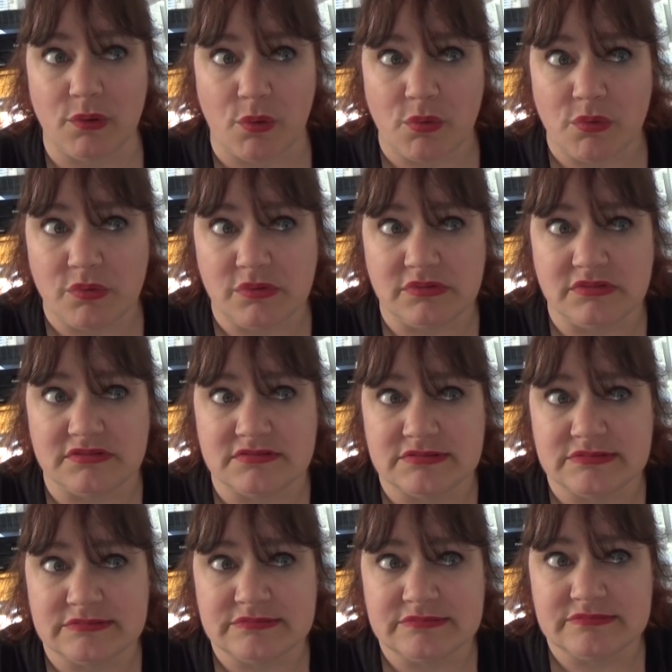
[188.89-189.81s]
old,
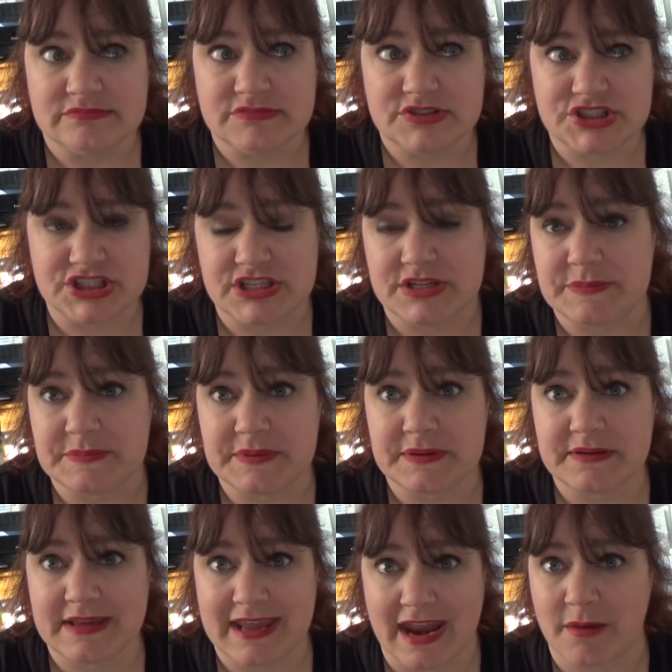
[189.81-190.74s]
cheap
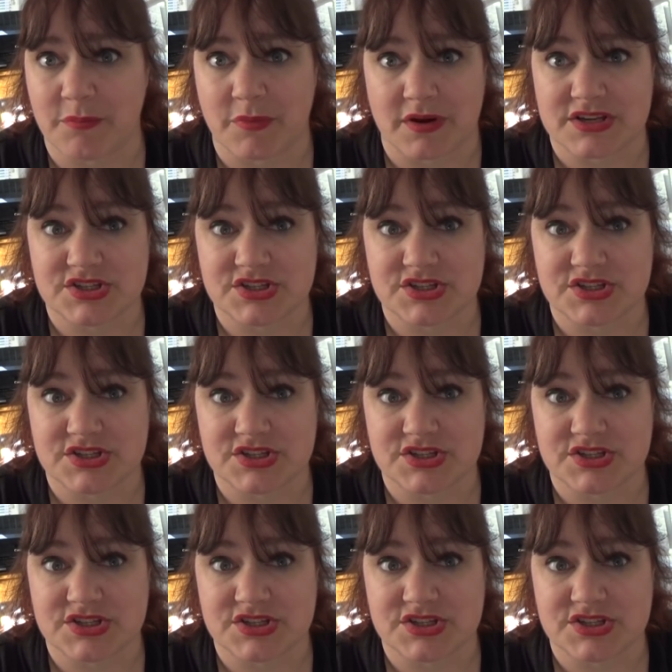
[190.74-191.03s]
camera.